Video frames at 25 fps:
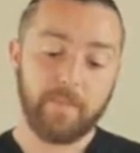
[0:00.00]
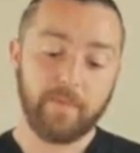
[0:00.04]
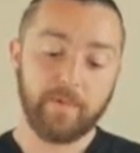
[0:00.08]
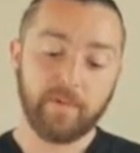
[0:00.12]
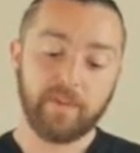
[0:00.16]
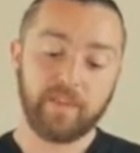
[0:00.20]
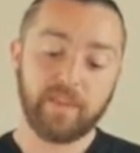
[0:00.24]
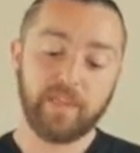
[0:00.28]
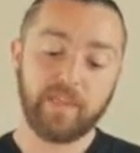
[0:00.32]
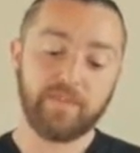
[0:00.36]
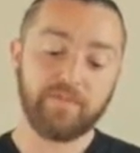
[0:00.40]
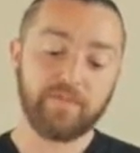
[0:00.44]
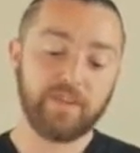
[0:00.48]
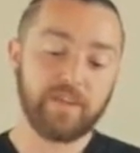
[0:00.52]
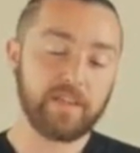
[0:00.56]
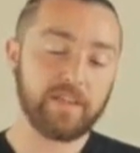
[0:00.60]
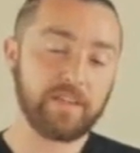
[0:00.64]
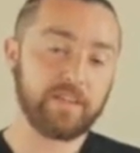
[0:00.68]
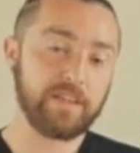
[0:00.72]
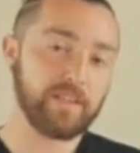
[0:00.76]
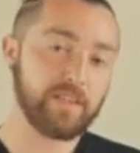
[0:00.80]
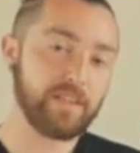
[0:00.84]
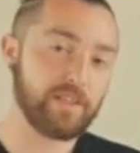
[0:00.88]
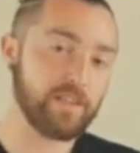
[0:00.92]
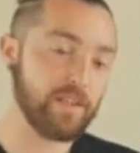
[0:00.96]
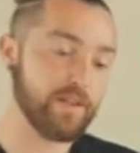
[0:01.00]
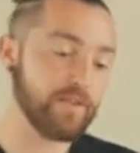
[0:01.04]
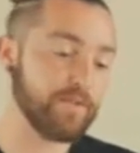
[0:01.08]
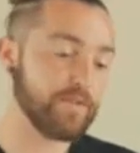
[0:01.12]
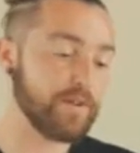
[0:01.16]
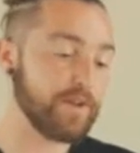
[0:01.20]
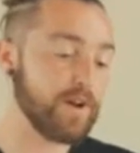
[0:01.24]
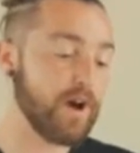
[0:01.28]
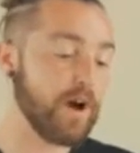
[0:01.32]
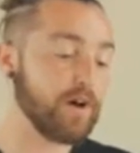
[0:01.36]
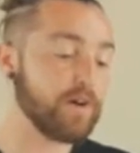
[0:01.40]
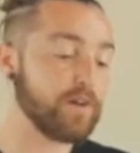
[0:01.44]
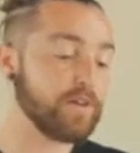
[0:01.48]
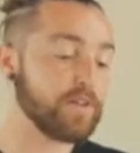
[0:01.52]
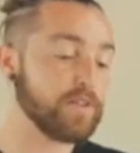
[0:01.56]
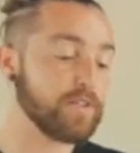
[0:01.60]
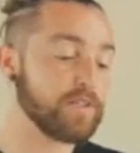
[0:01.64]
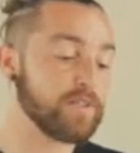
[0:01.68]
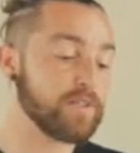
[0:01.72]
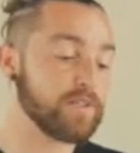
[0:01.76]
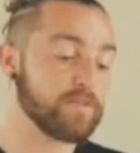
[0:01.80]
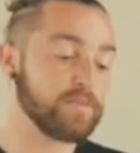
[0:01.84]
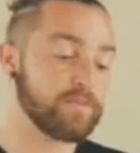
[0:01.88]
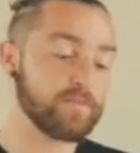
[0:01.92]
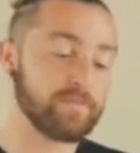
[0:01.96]
leaving these silver
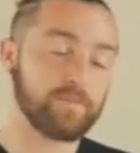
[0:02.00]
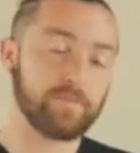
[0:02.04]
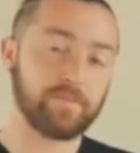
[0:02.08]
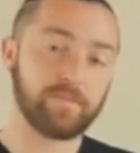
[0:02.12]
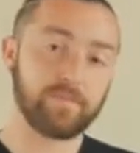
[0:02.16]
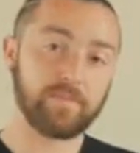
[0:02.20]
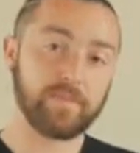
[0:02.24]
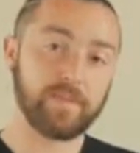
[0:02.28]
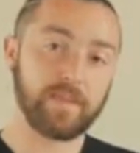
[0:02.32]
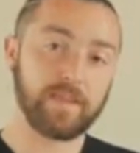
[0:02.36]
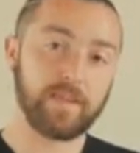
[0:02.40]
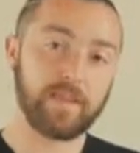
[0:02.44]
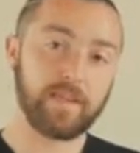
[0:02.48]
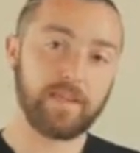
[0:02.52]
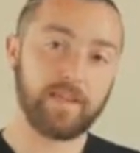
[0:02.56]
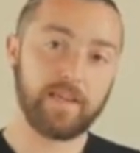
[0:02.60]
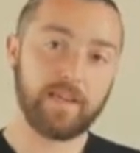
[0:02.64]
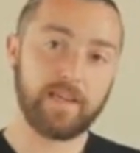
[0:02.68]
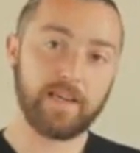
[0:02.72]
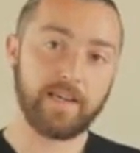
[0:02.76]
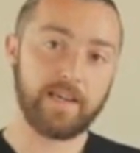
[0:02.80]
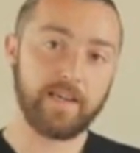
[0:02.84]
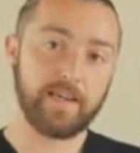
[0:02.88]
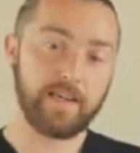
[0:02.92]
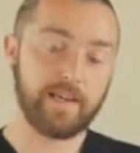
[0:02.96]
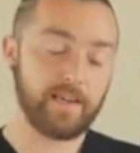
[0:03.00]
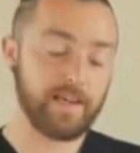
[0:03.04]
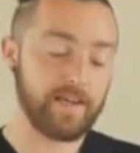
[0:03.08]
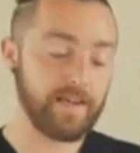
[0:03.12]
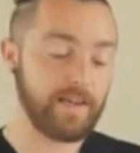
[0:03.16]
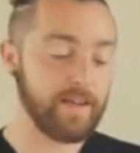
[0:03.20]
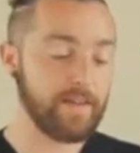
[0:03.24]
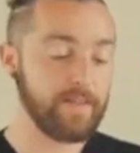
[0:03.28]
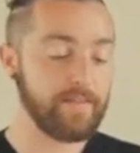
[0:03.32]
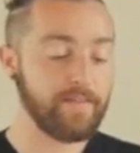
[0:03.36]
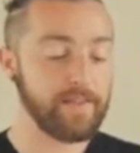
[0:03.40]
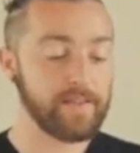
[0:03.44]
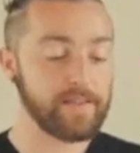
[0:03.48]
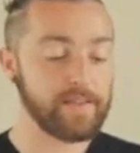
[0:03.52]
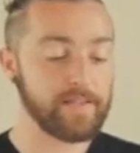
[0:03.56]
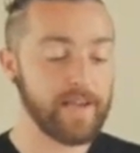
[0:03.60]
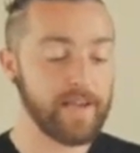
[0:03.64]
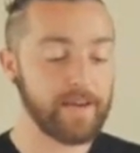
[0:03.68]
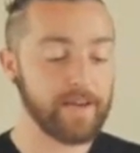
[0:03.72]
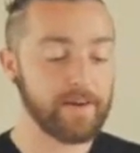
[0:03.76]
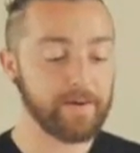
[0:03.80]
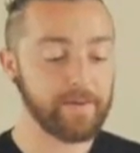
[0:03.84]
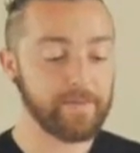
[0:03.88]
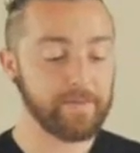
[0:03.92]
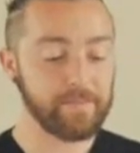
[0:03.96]
dollars in this
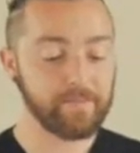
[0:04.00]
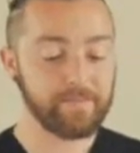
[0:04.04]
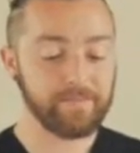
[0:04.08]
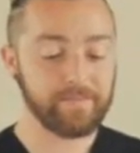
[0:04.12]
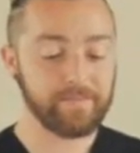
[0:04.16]
hand.